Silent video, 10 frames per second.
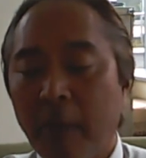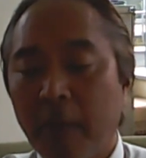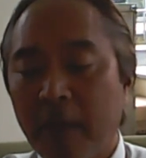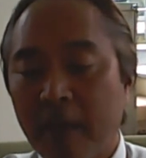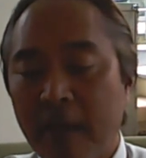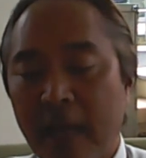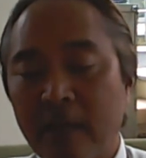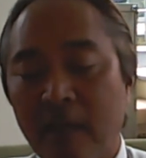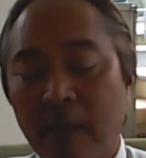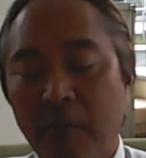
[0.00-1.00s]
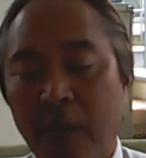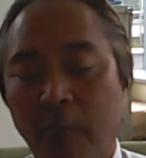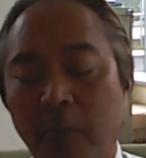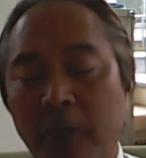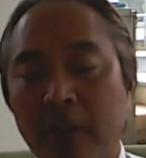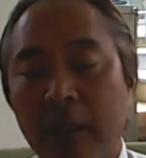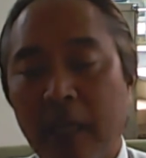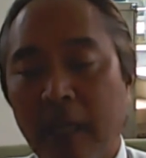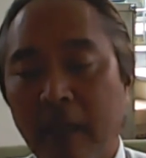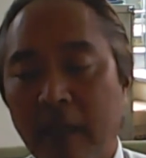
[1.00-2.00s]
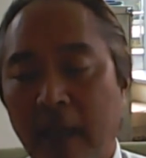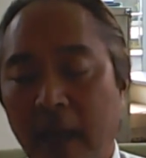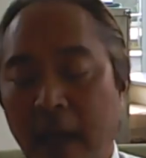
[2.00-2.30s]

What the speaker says: We think that's going to be a real need,